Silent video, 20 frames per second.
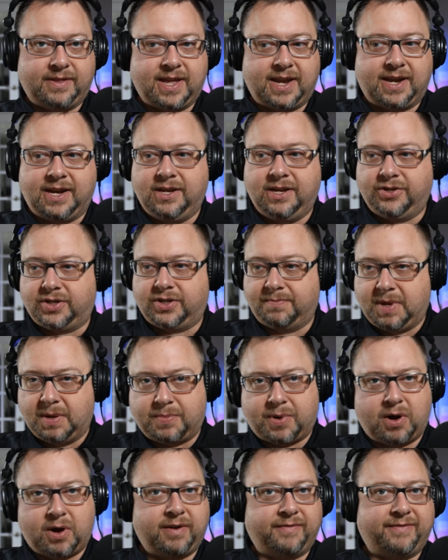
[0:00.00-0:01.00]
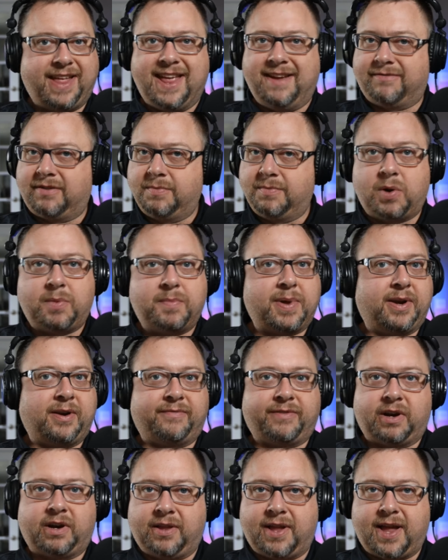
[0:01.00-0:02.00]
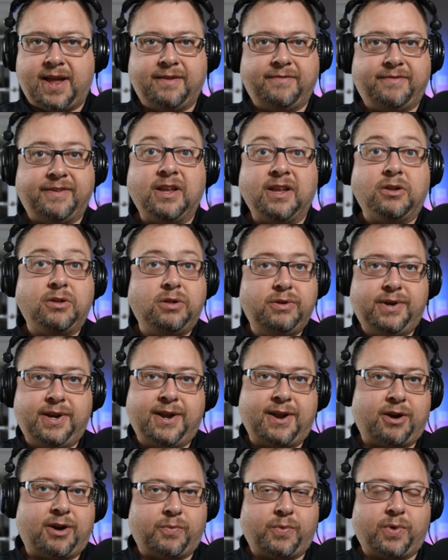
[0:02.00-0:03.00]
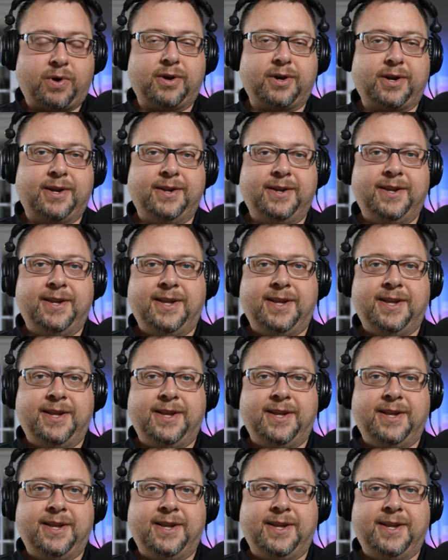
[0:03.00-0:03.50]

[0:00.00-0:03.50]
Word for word: then he should be part of every moment of our life, including our work.